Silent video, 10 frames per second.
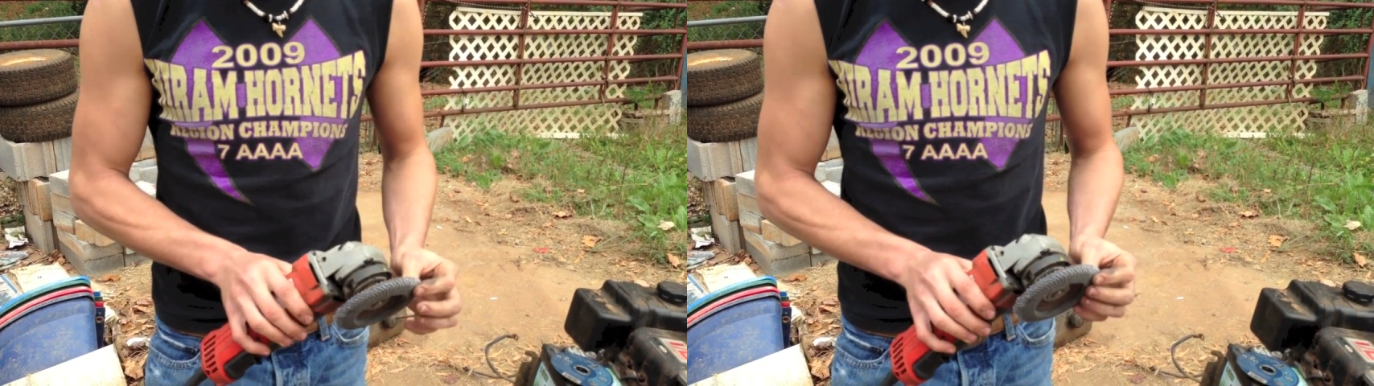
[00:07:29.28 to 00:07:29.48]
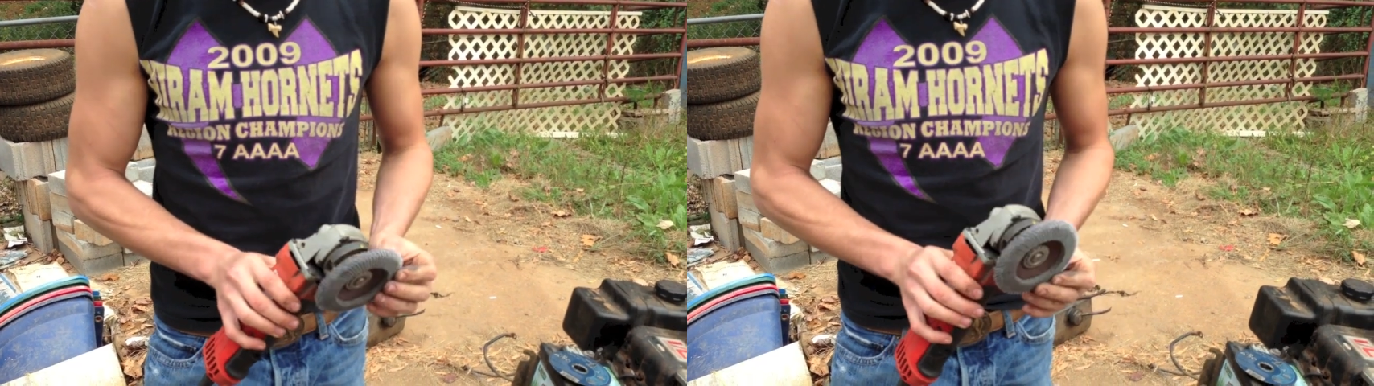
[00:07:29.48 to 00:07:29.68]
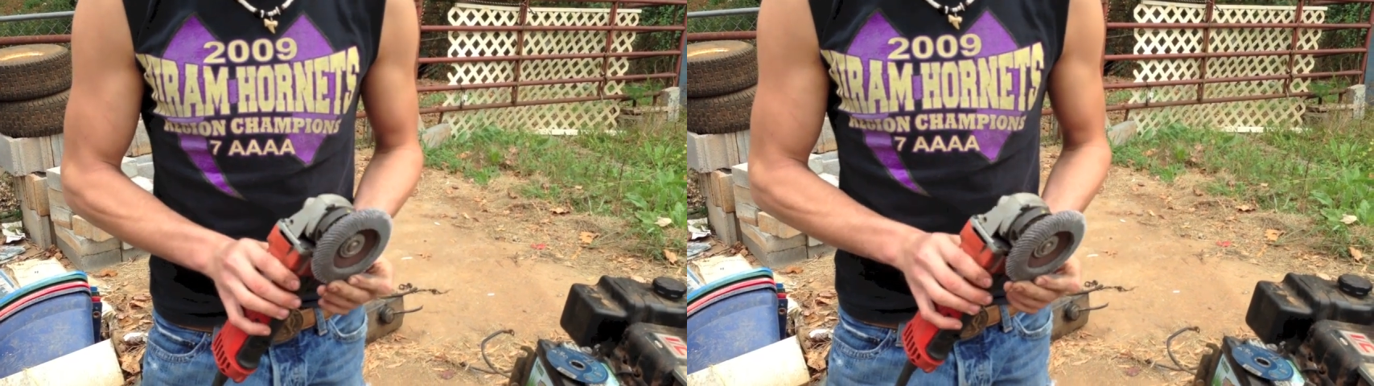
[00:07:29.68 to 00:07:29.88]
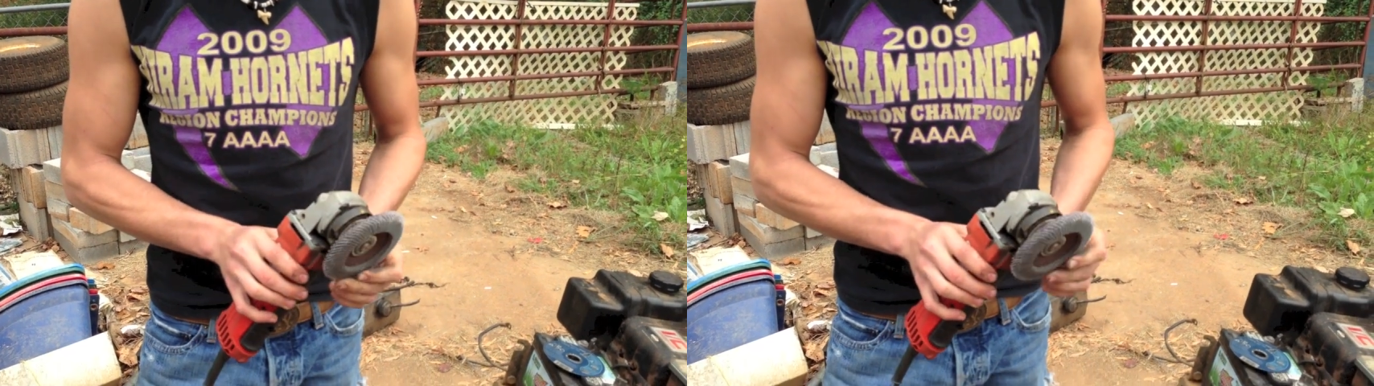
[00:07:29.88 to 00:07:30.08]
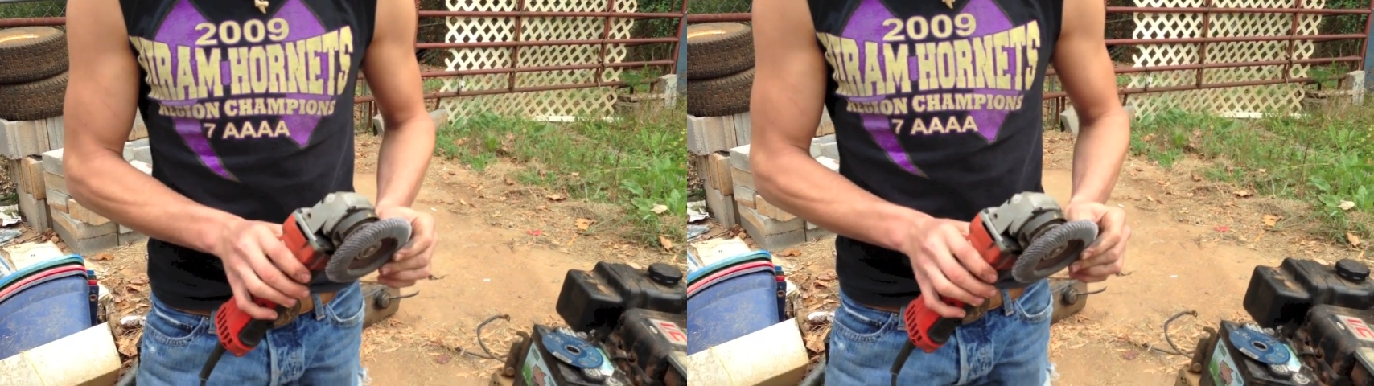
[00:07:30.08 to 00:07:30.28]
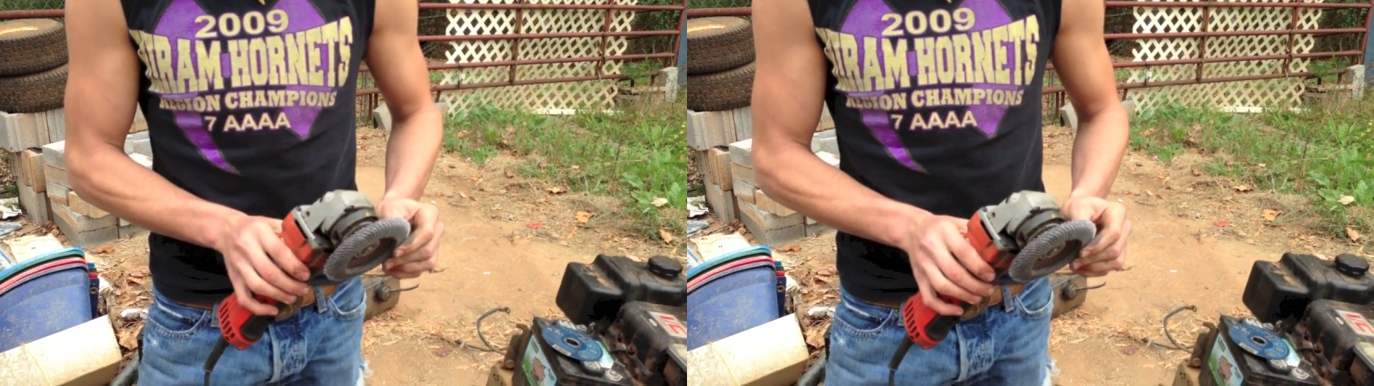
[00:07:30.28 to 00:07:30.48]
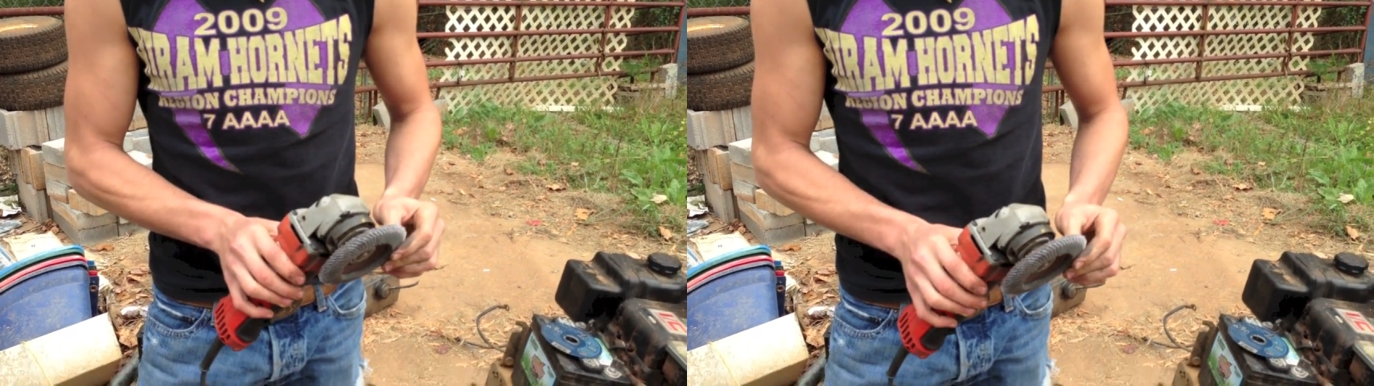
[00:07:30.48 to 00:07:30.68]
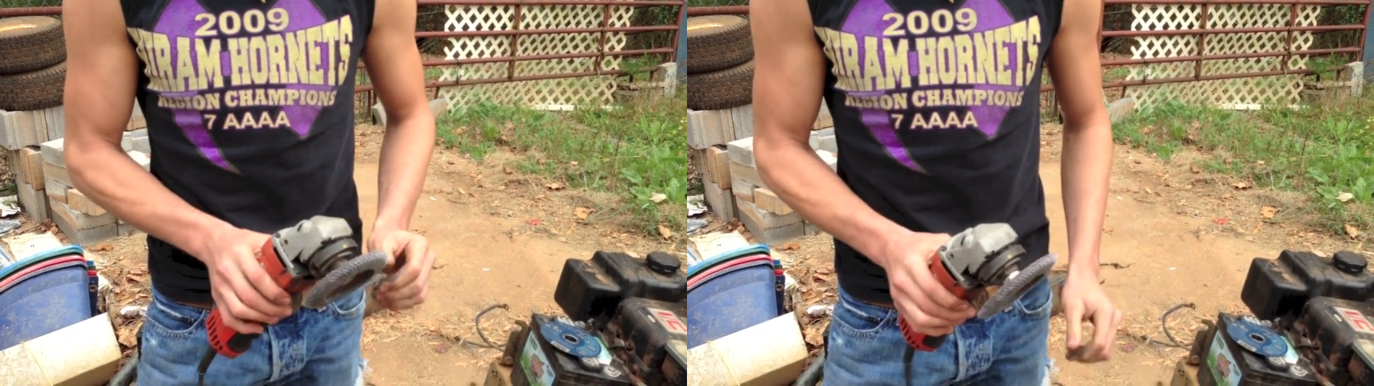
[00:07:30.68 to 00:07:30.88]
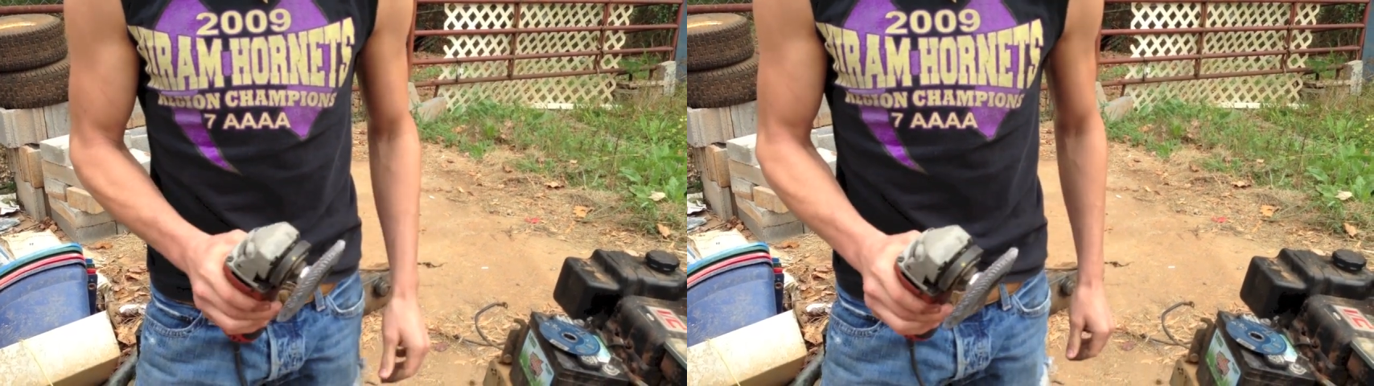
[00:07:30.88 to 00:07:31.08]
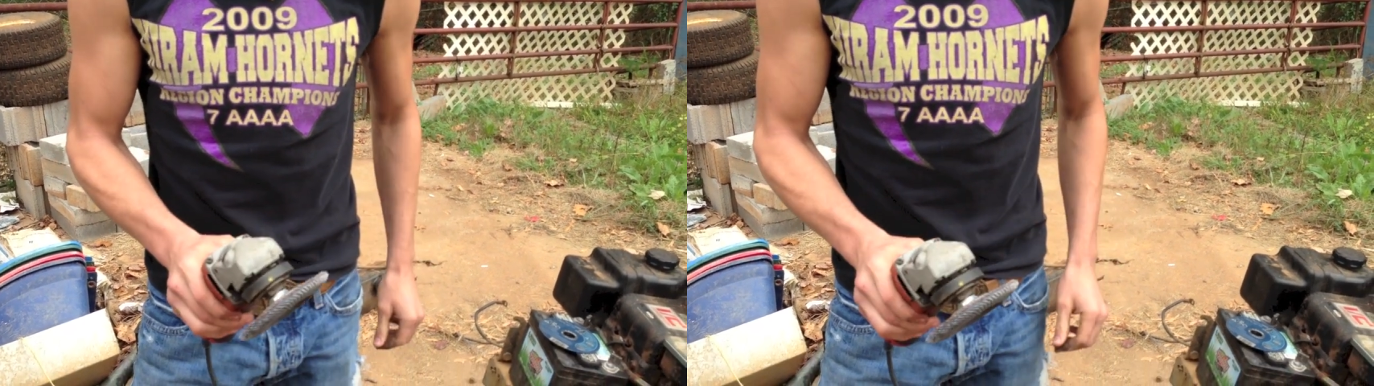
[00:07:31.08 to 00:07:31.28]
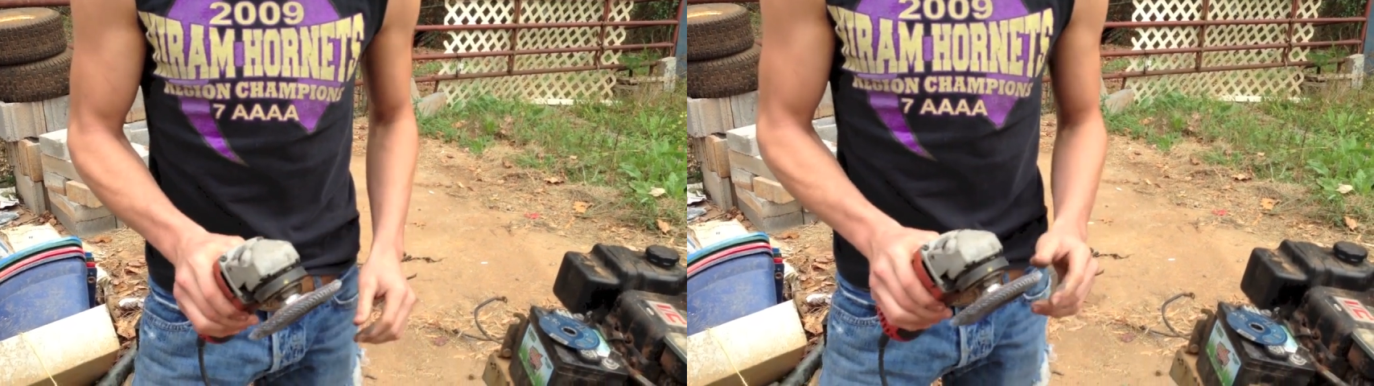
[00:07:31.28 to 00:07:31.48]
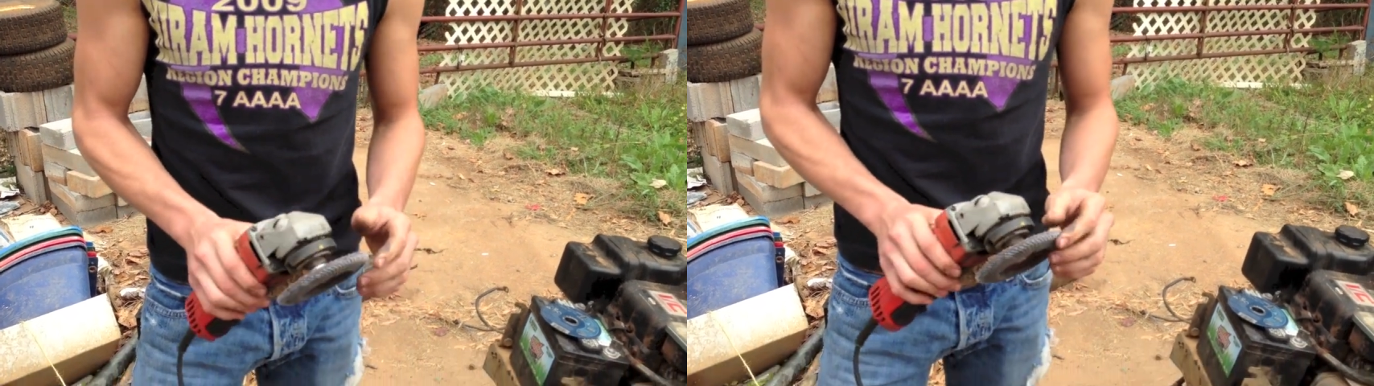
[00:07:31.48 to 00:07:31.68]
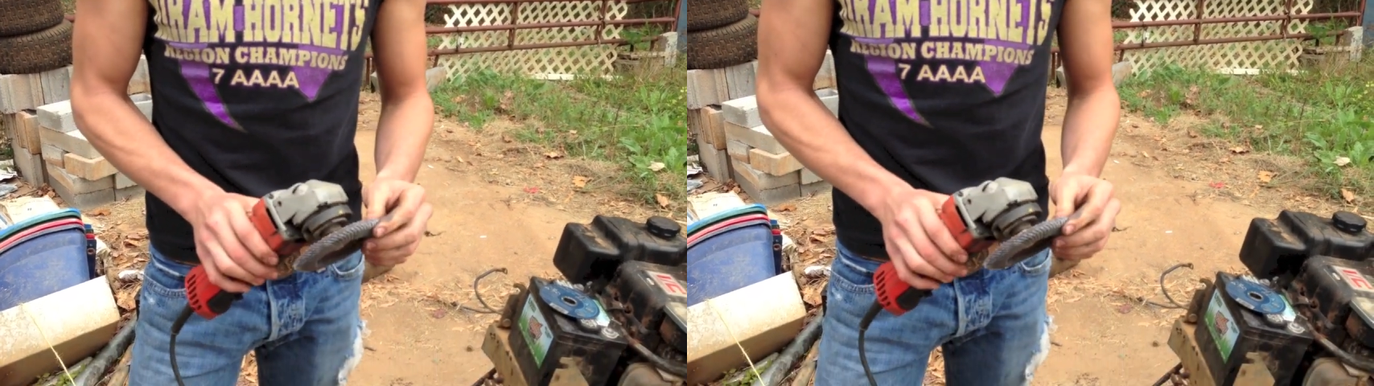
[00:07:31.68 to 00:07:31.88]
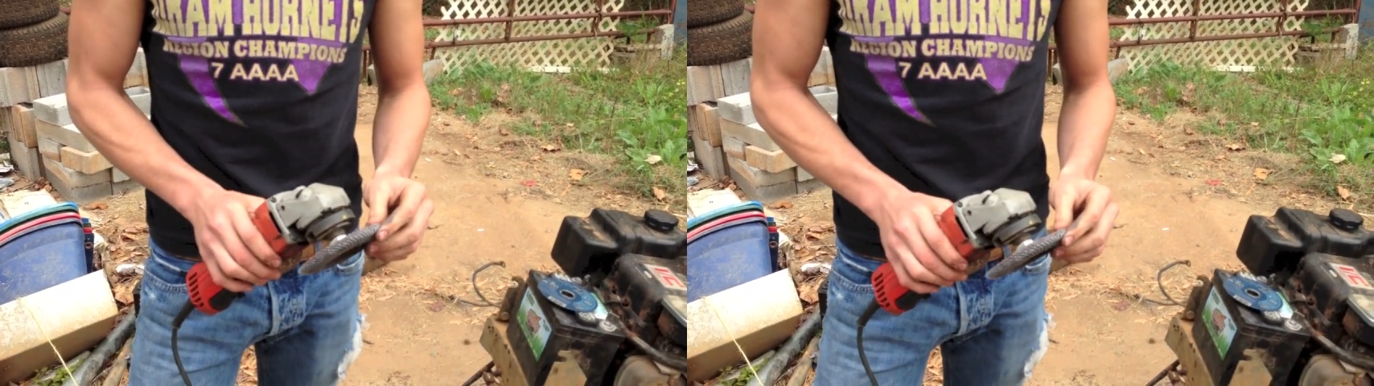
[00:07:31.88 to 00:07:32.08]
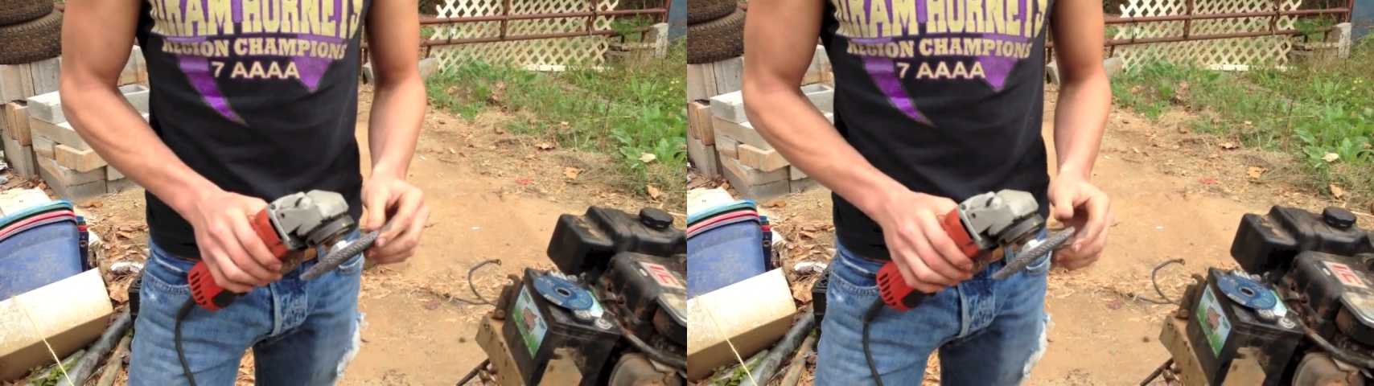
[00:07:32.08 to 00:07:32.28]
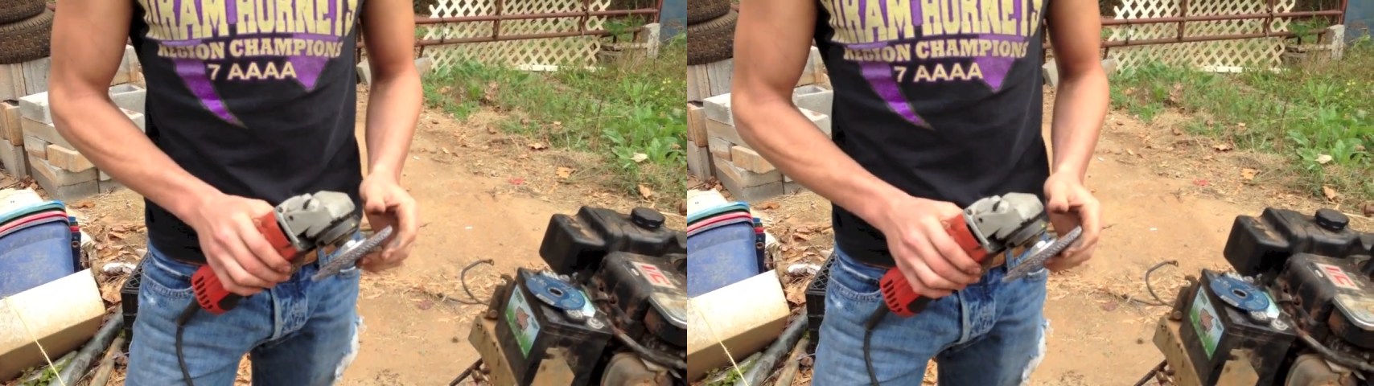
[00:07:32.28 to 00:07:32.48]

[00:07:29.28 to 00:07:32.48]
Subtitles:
No face is visible, so there are no lips to read.